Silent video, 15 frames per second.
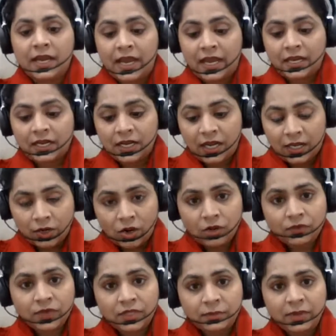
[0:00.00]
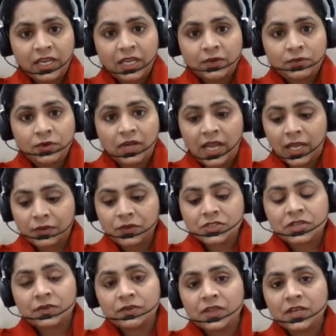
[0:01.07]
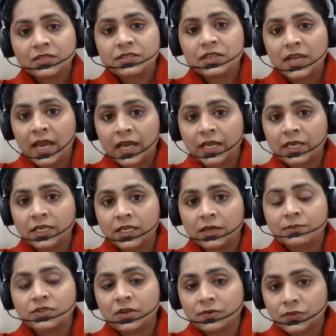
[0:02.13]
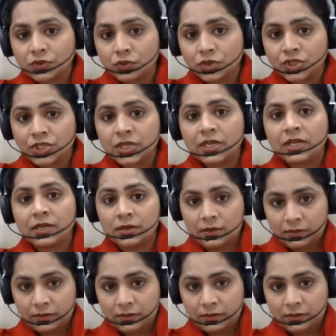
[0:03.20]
And along with meaningful language, if there is a lack in terms of social